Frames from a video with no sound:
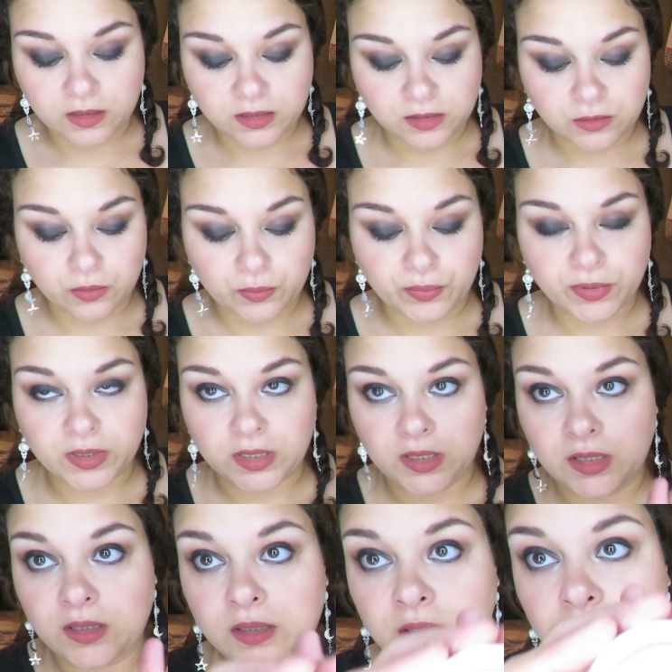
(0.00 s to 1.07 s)
So
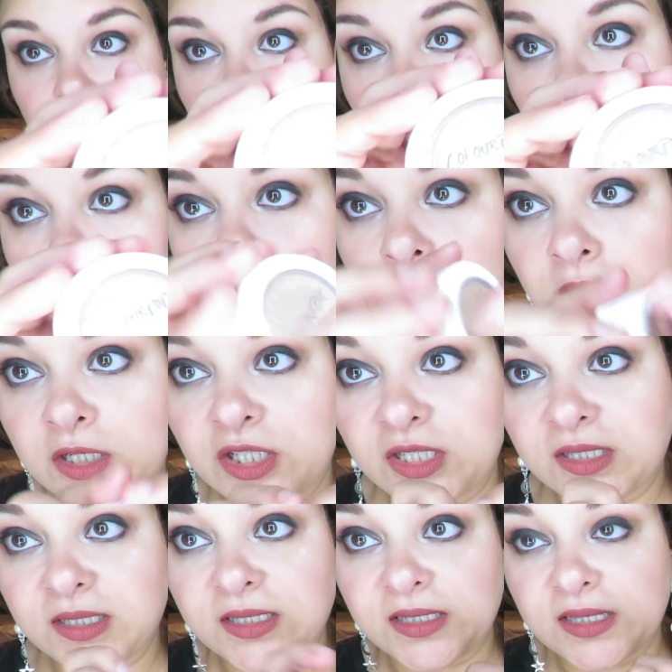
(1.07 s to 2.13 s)
pretty.
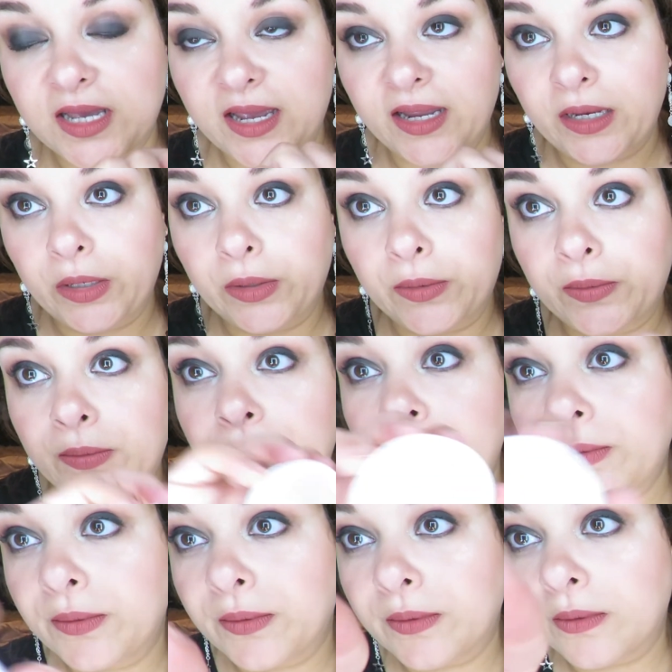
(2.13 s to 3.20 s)
Just because I know.